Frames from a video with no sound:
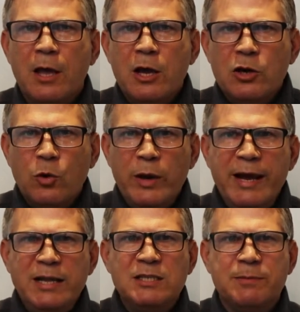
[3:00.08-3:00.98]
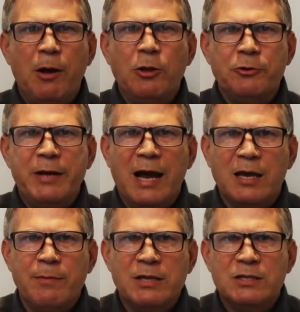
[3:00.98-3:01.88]
Creating smaller
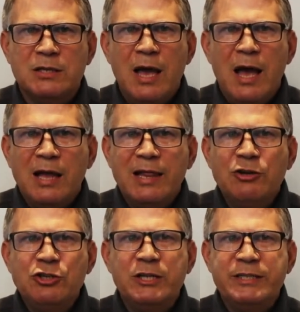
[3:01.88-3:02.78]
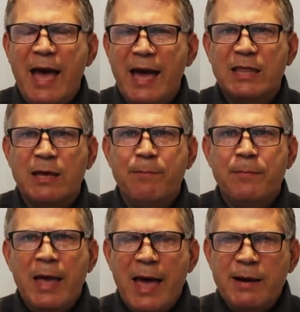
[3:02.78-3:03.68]
documents allows you to tag them
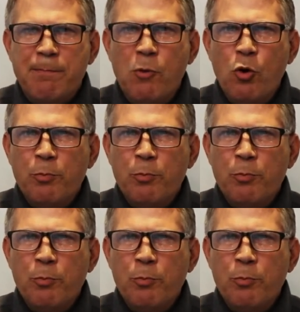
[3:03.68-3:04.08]
at a more